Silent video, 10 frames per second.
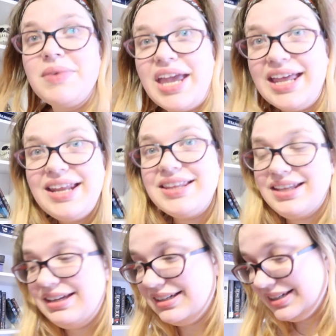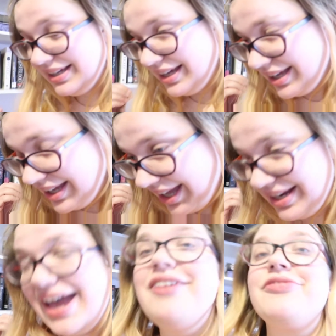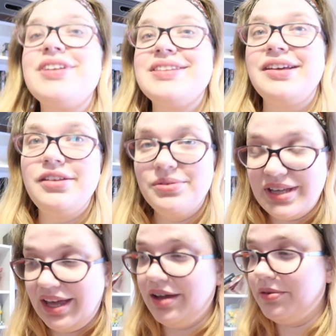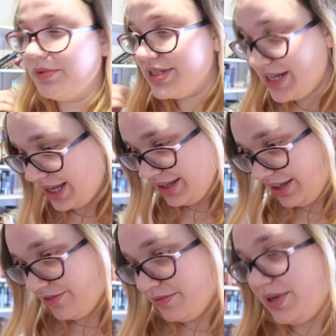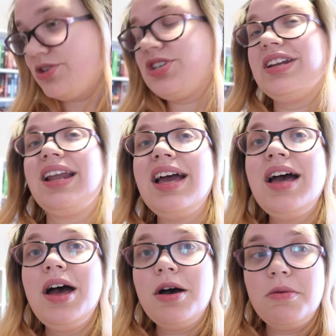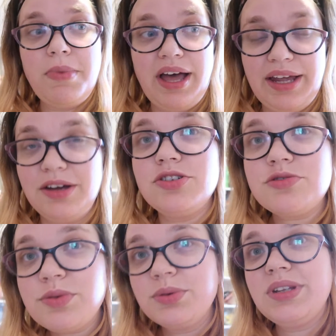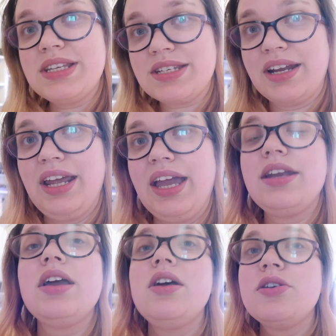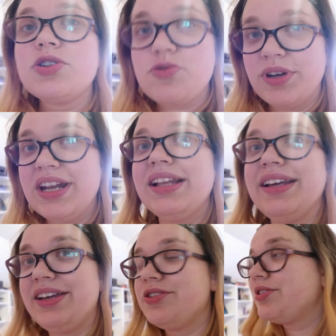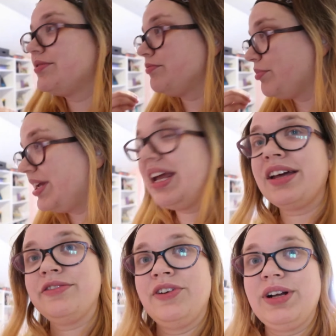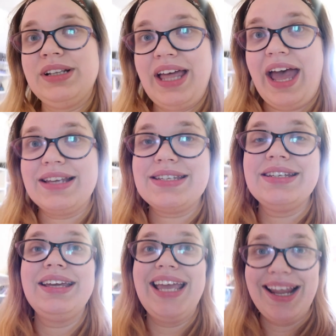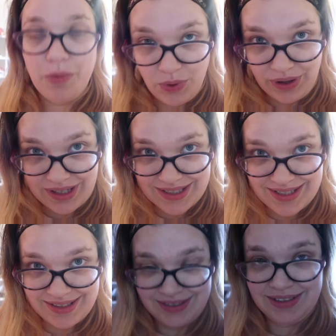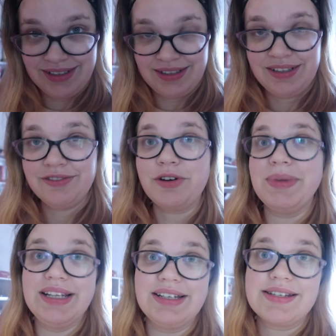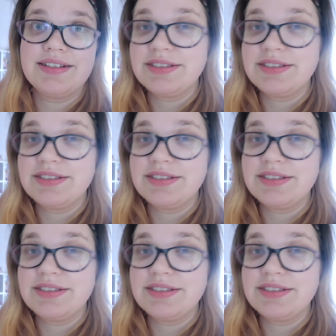Anything and everything you can, retain the information by truly studying it. Treat it like you're reading it for a class. It works. For me at least.